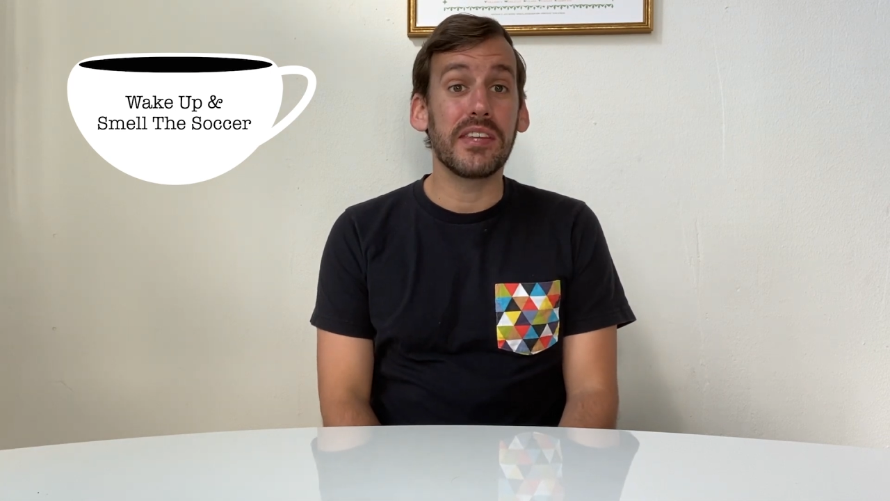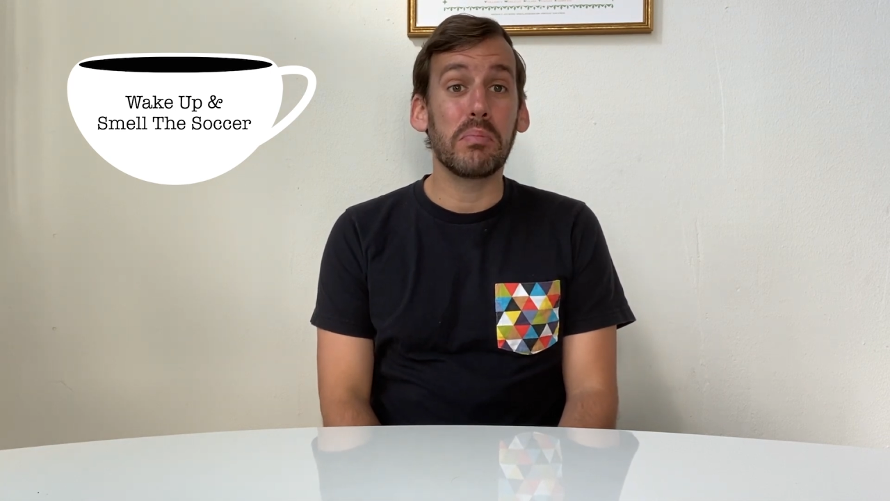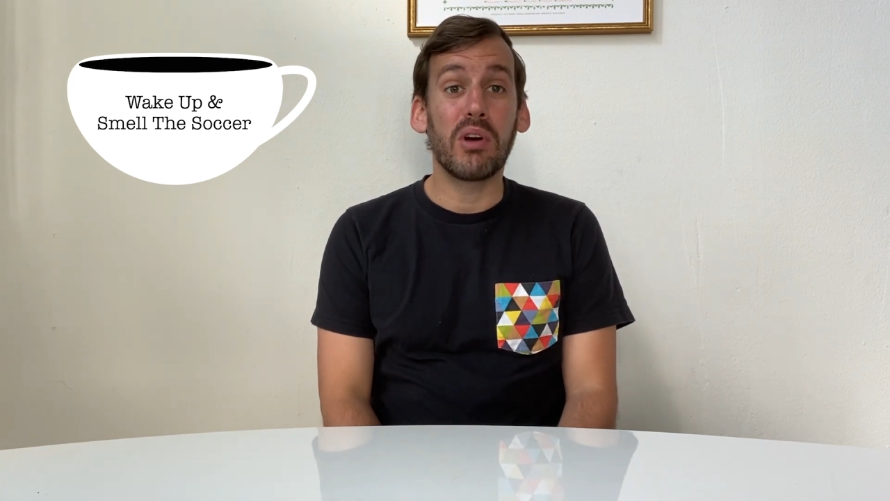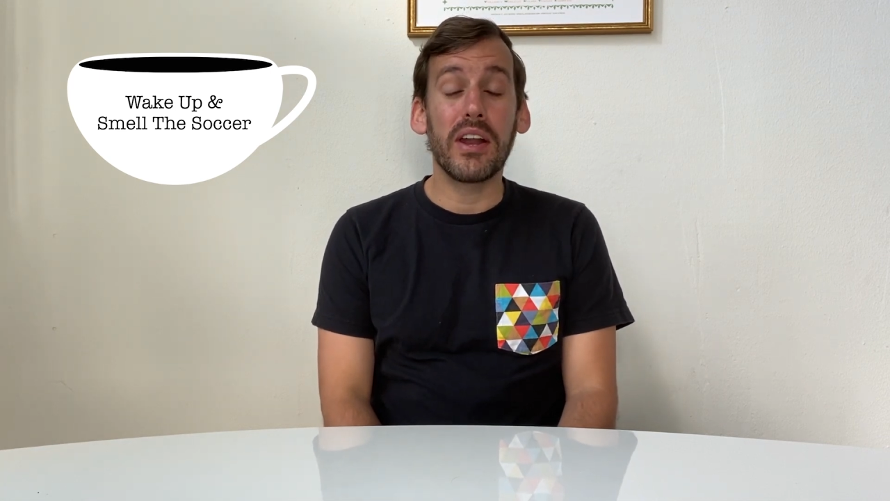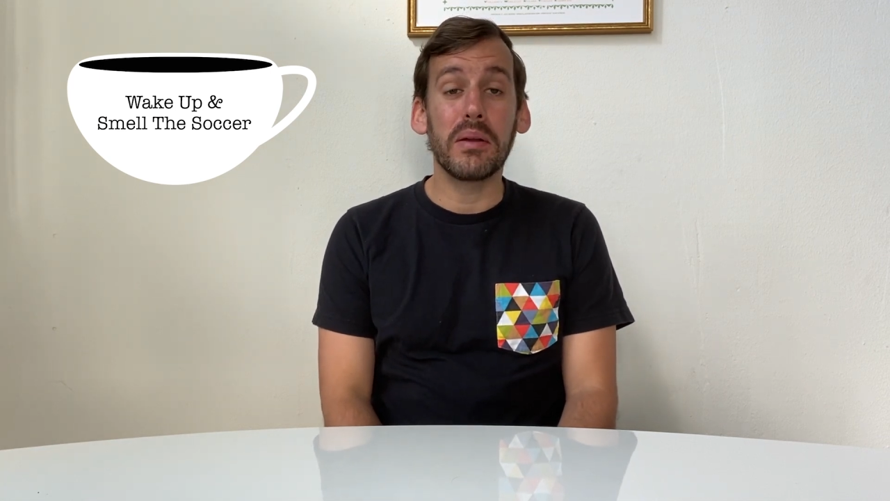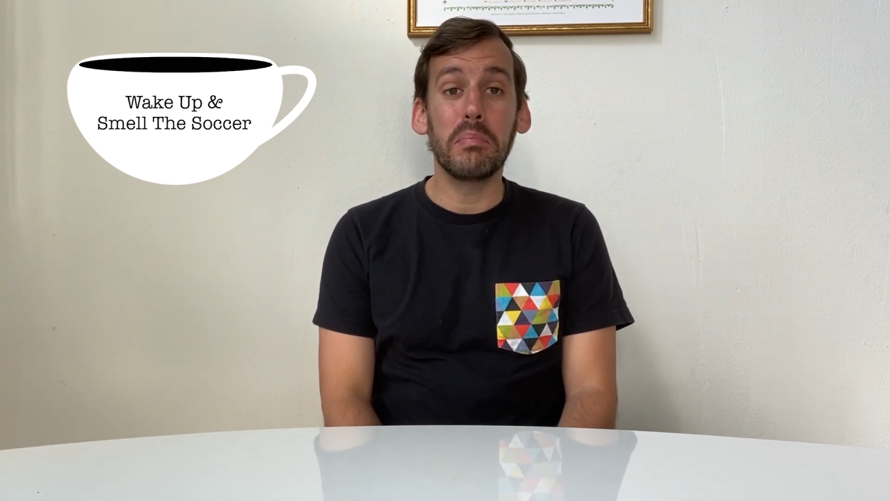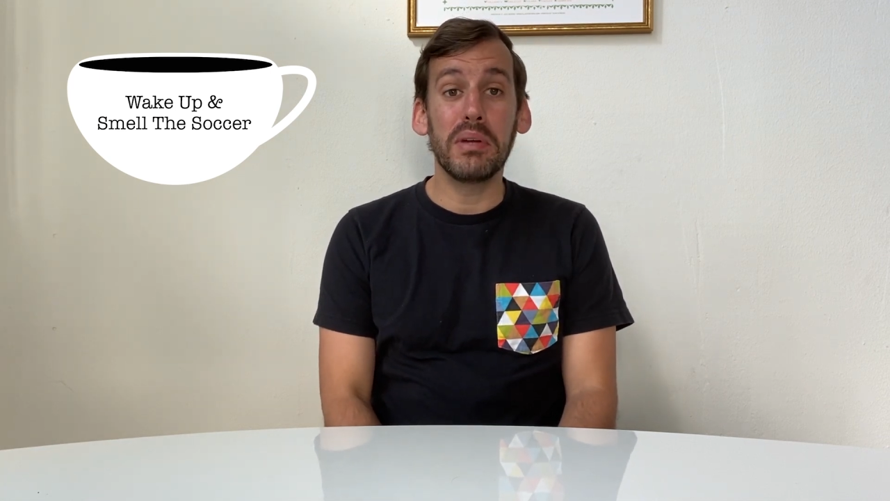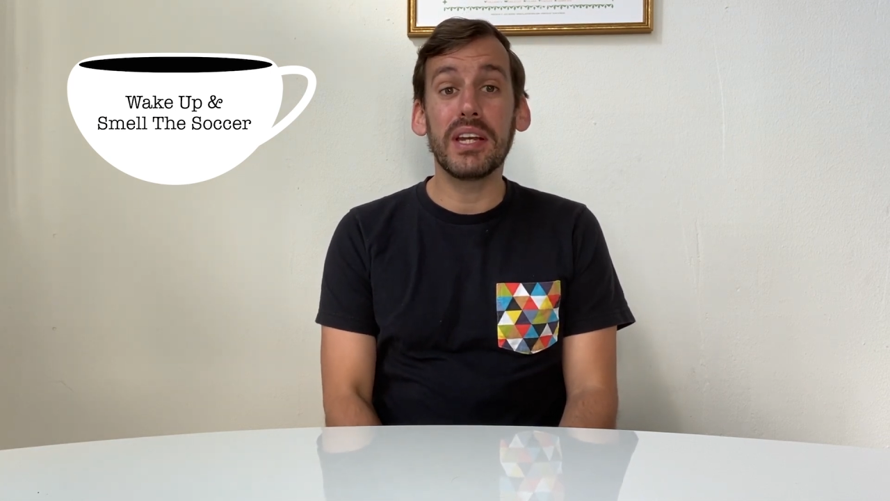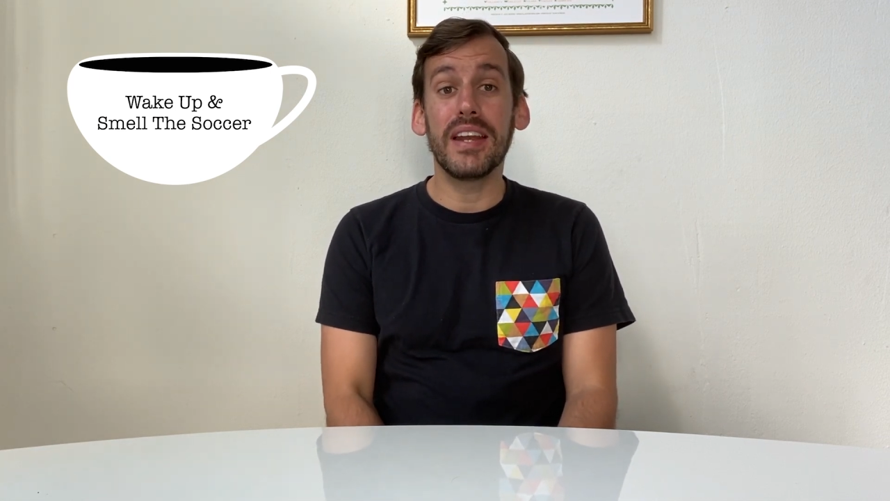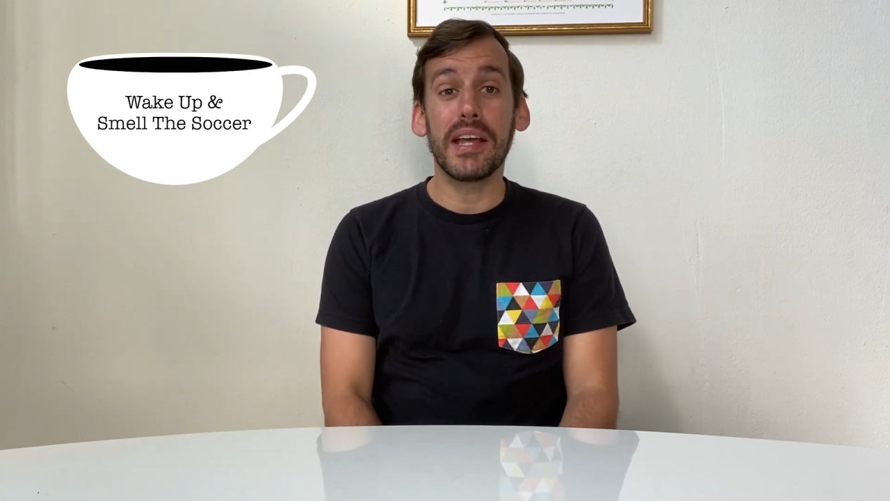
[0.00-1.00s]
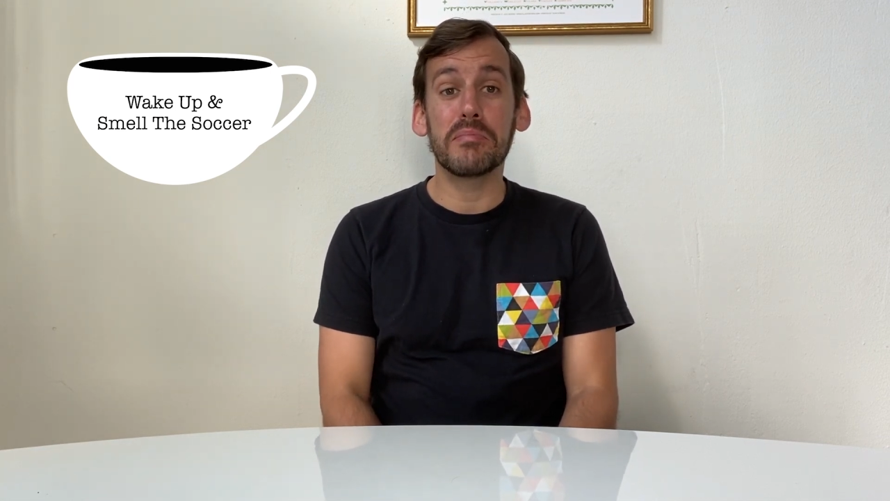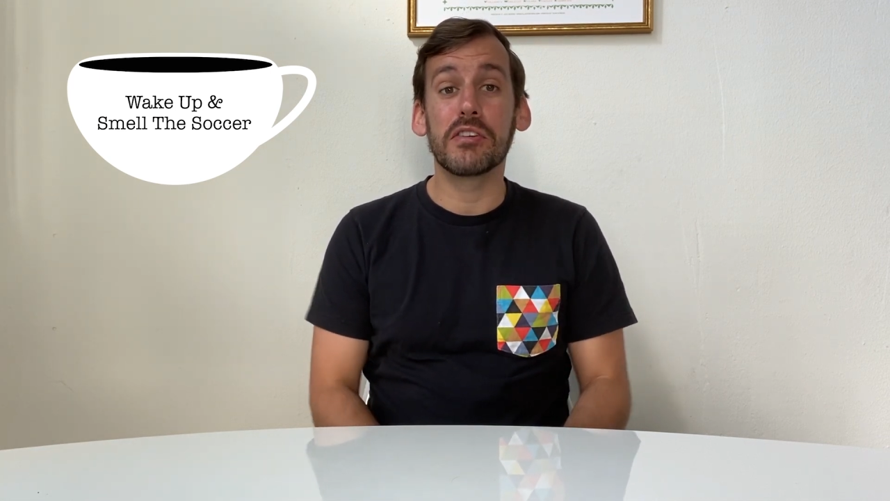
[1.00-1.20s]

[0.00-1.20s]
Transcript: They brought in big names,